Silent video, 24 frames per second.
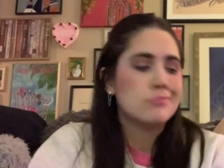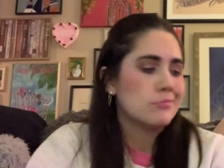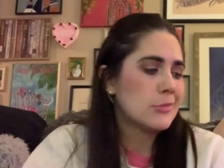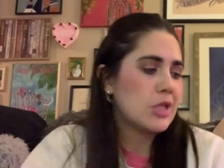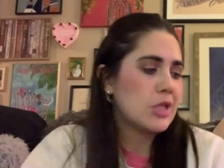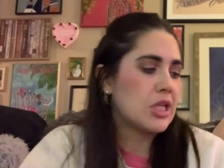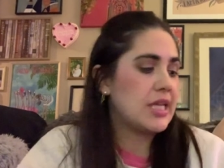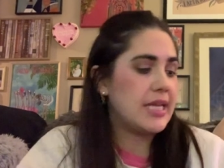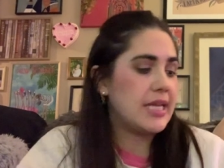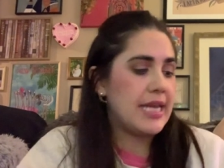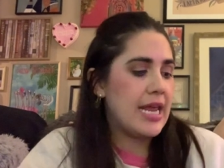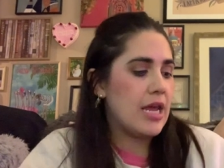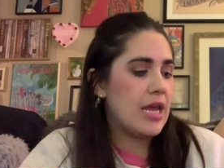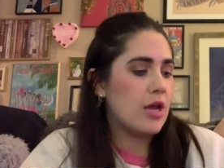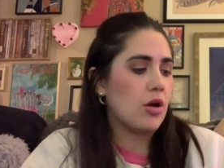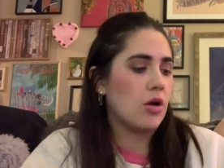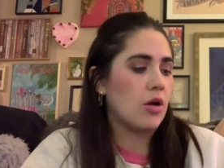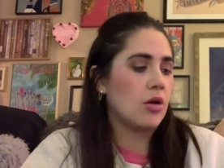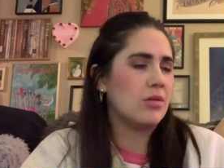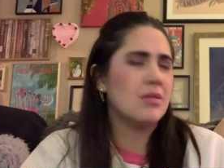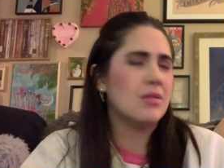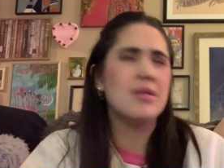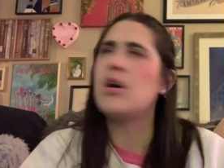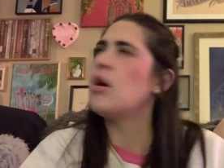Clinique
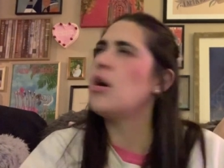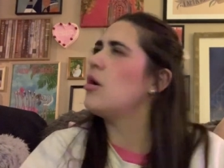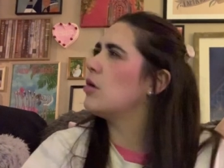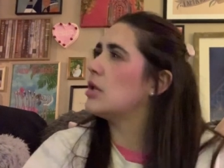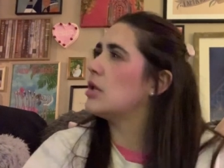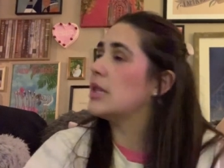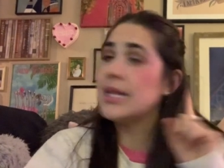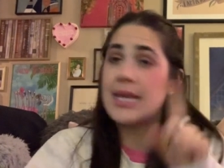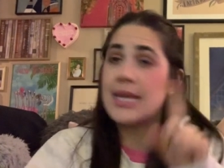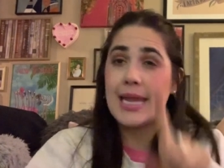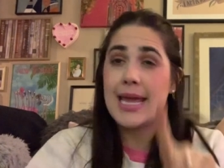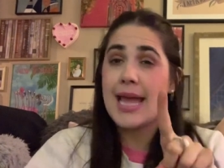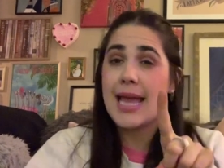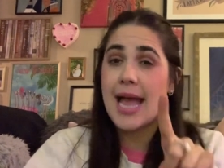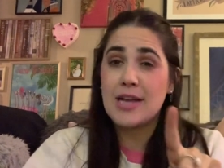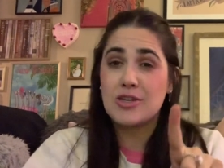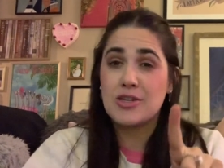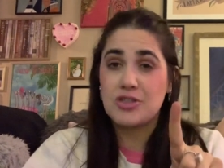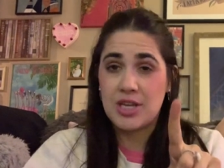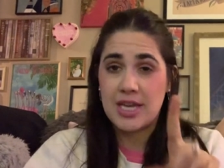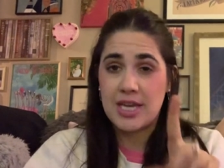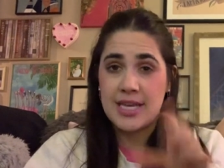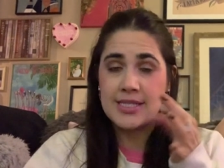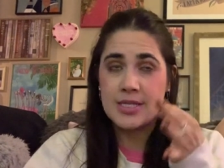or no, Clinique
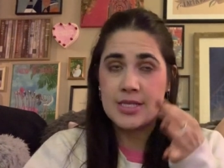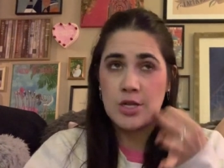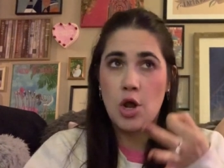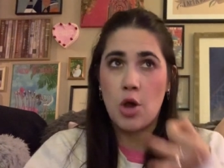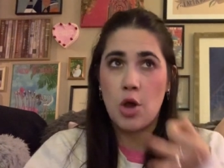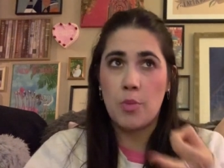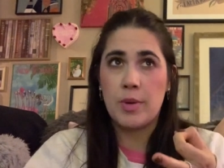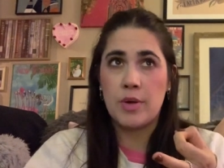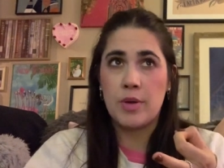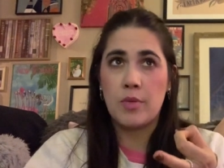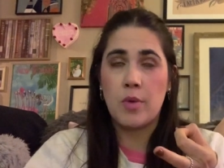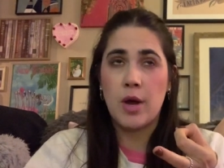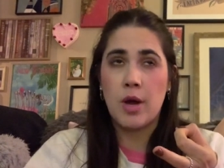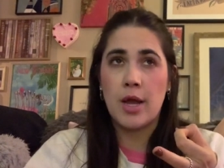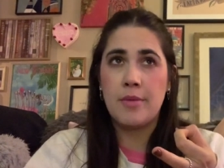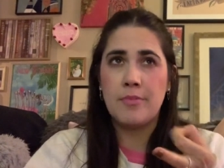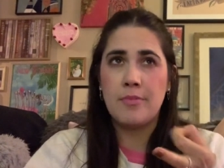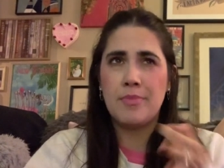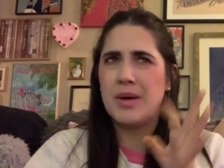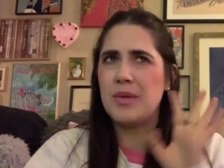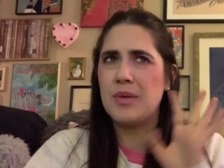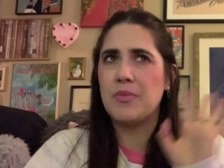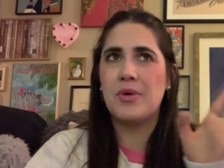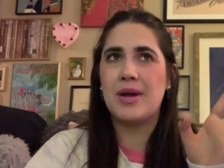actually is an open one,
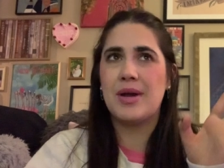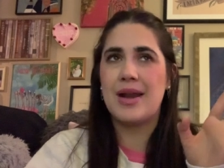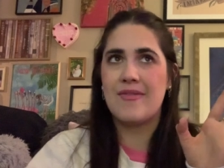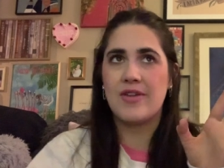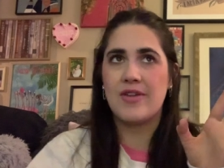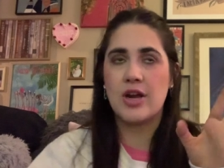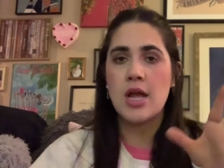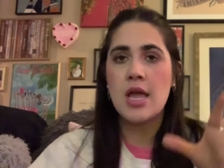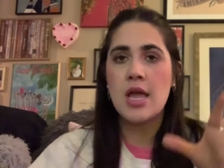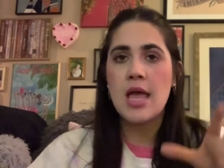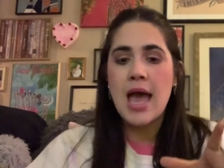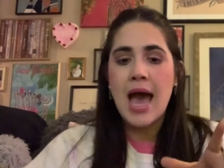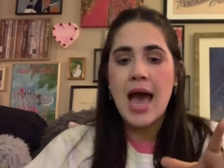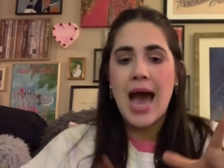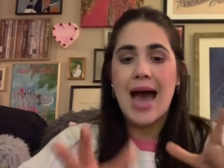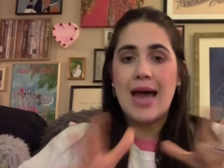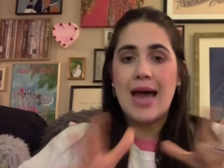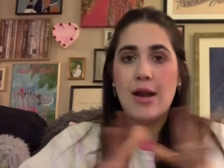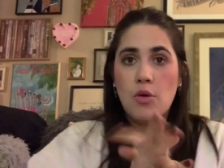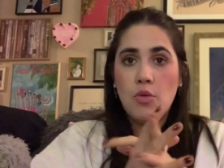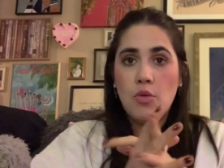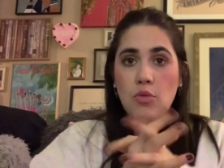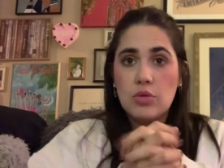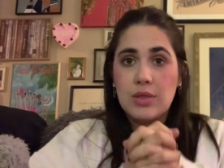but whatever. I
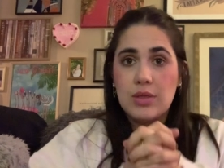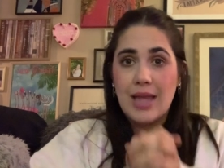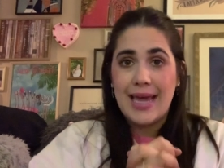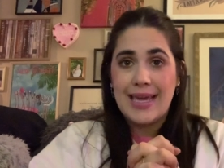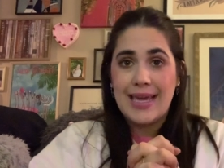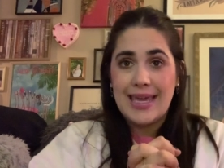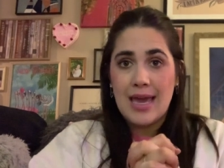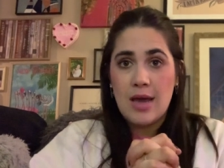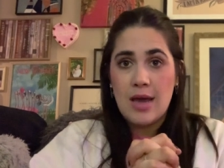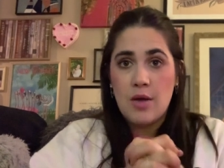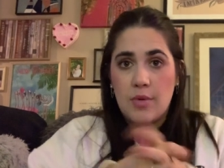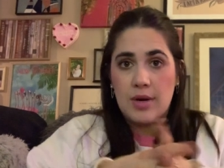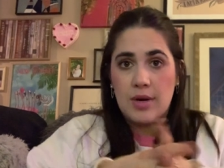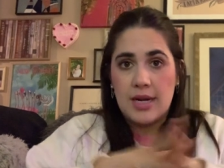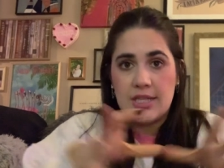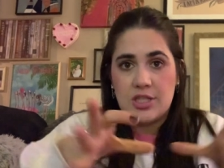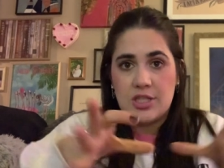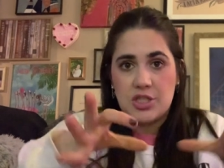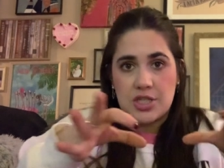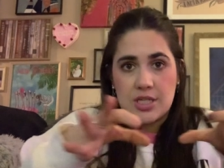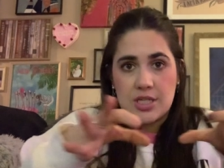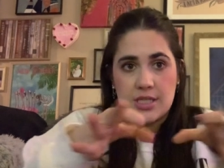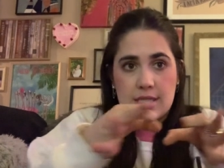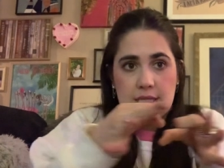don't like it when
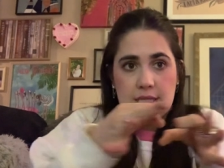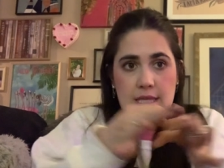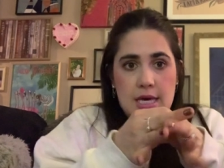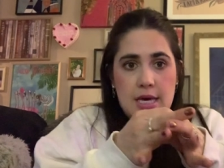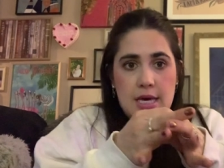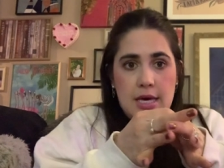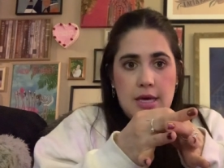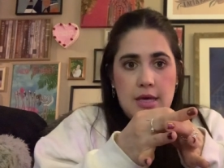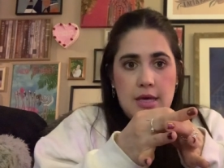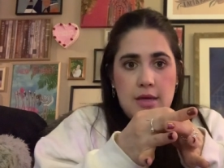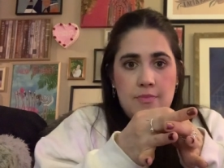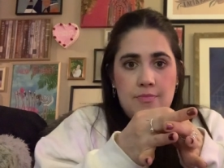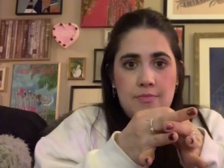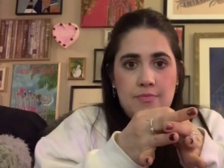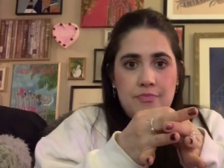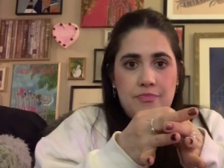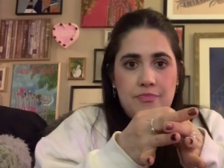it's just the,